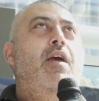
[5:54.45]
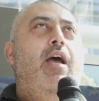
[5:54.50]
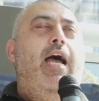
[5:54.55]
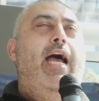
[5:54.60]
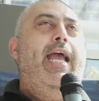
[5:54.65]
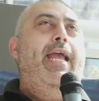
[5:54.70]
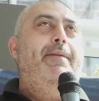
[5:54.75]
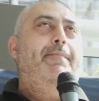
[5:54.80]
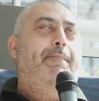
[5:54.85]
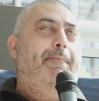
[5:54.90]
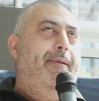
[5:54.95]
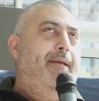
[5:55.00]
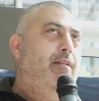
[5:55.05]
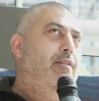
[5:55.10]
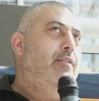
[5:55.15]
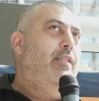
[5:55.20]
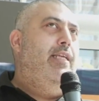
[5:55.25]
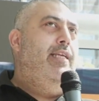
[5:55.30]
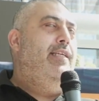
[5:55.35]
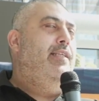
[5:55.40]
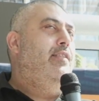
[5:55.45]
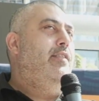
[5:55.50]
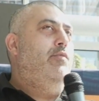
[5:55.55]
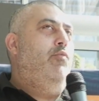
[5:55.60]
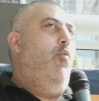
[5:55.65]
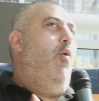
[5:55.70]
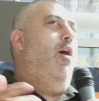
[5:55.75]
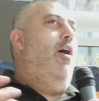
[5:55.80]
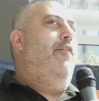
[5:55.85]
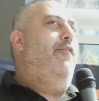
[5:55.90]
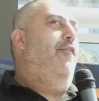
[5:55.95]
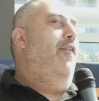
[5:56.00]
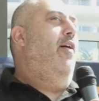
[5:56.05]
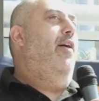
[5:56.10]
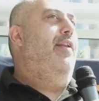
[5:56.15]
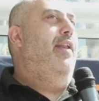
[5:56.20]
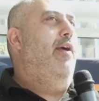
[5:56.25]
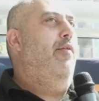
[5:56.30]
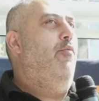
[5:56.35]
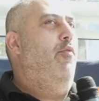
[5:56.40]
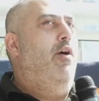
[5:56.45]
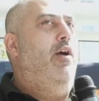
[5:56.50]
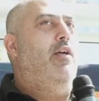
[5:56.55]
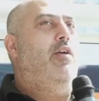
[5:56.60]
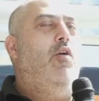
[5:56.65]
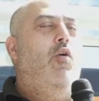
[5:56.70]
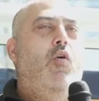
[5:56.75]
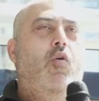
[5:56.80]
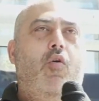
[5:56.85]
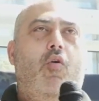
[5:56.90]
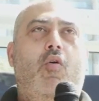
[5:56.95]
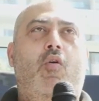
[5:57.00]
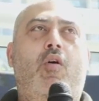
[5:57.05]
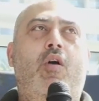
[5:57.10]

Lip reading: a building's Wi-Fi network, or